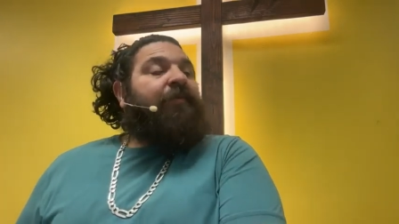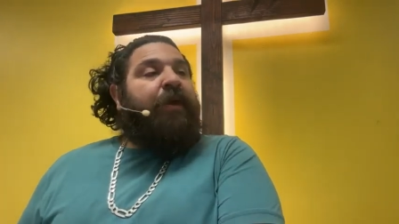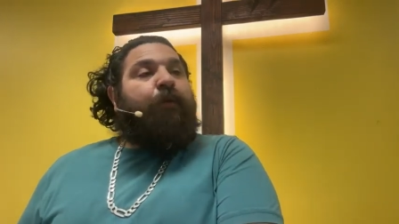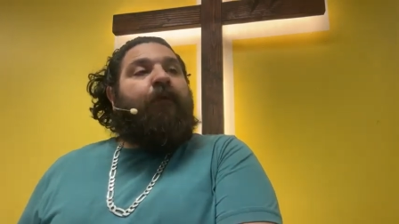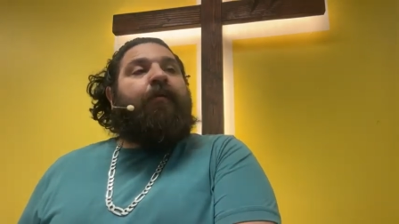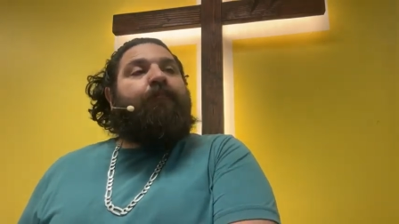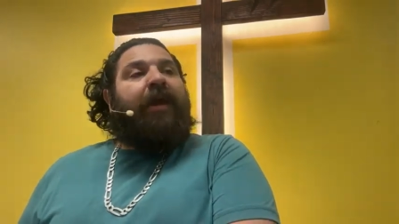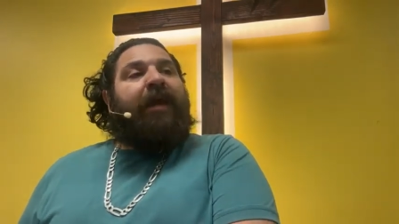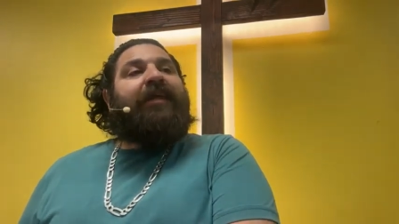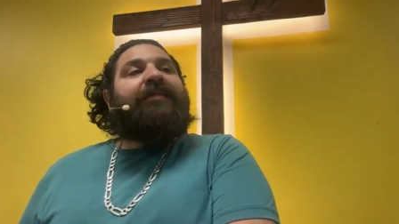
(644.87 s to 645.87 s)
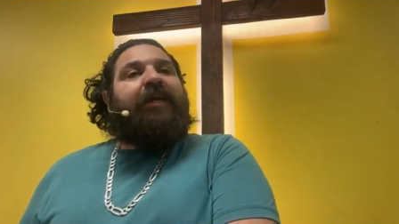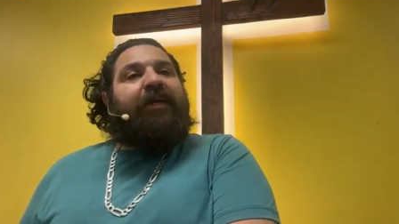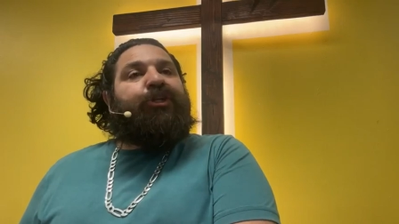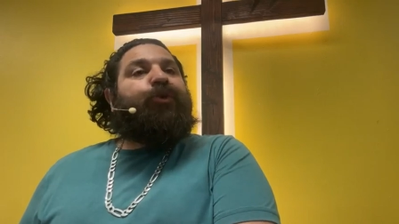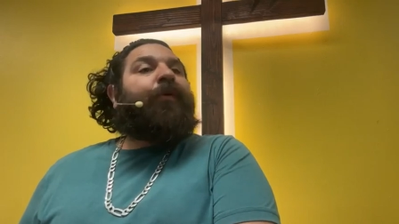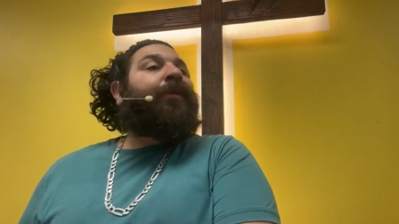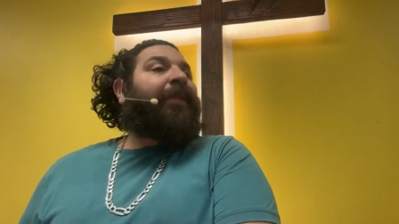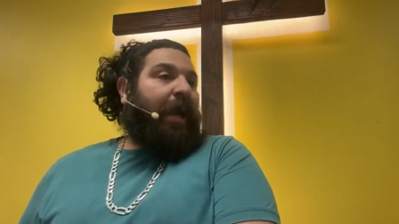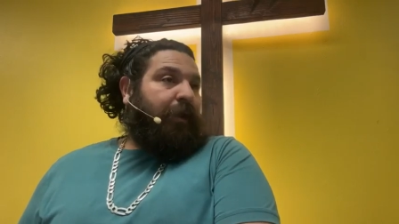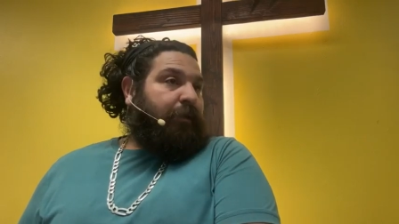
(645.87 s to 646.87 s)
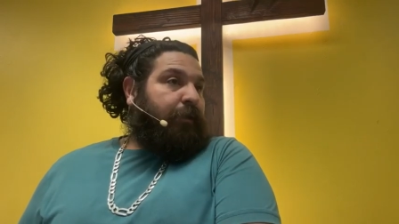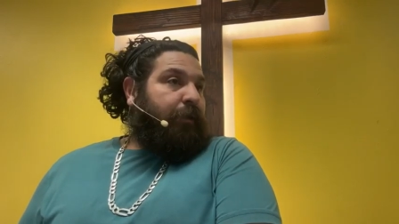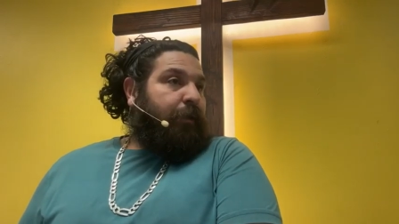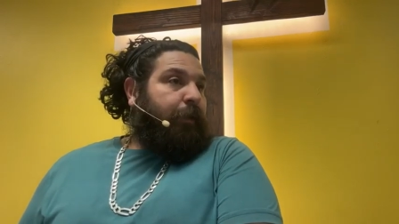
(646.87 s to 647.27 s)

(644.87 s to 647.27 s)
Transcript: They were the biggest issue in the land.